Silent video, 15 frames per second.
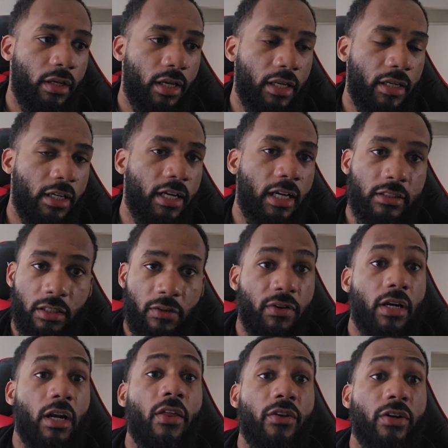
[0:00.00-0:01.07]
an index of
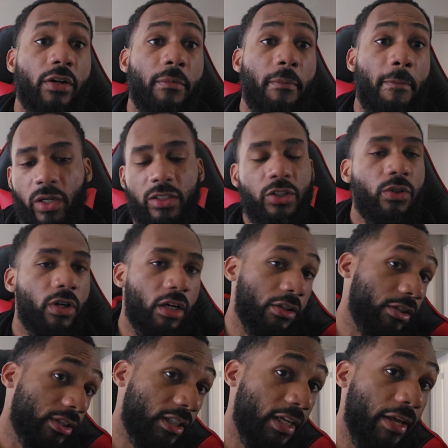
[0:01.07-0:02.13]
another. Once you
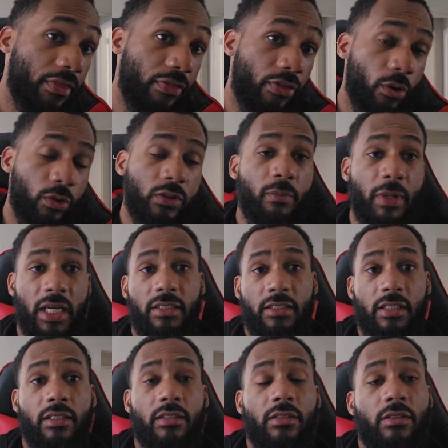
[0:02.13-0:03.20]
understand those
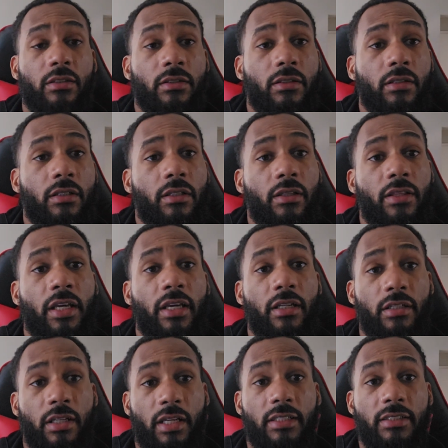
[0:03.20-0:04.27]
basics,
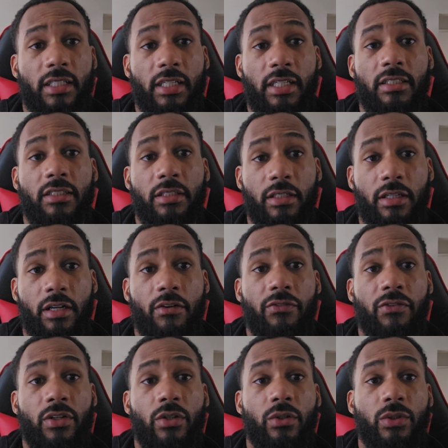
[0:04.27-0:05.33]
then it's easy enough
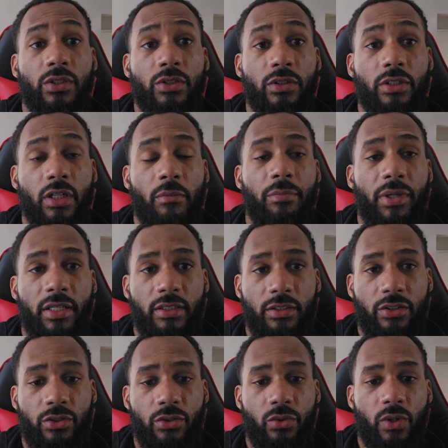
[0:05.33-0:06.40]
for you to jump
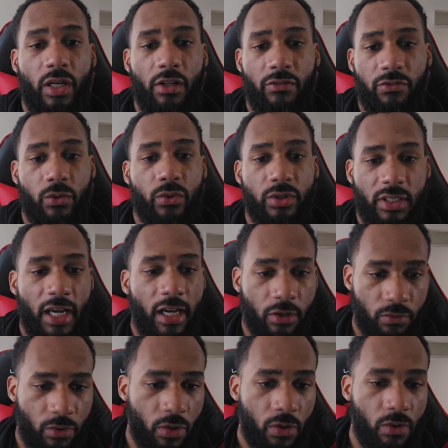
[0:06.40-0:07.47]
into a full stack
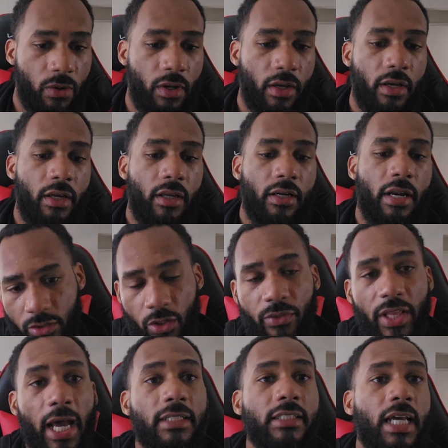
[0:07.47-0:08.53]
role. So
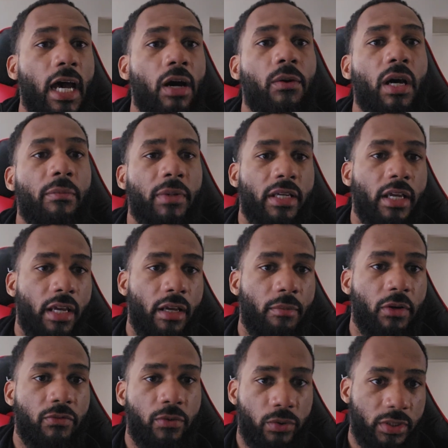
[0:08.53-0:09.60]
that's how I became
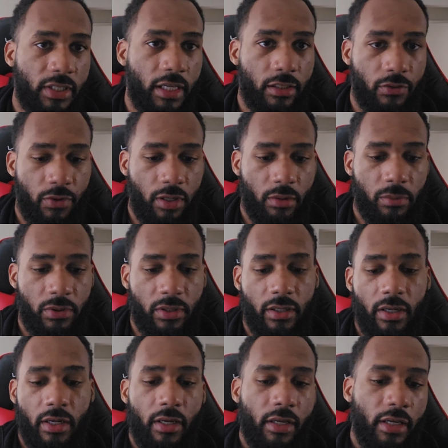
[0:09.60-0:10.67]
a full stack developer.
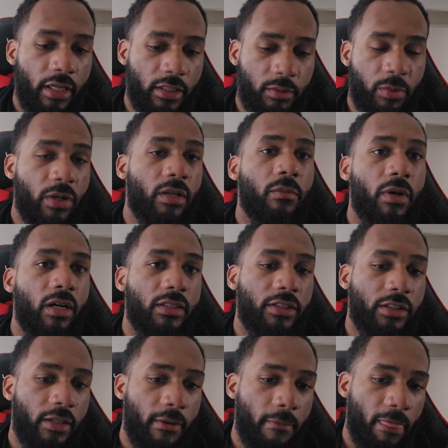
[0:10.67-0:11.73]
It's pretty
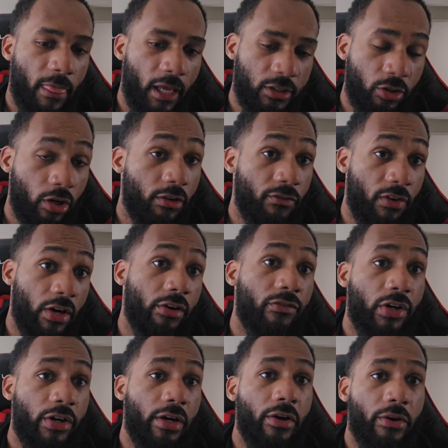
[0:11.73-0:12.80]
much, I started very,
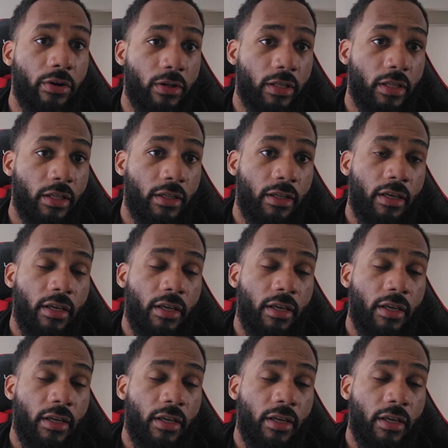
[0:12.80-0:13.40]
very early.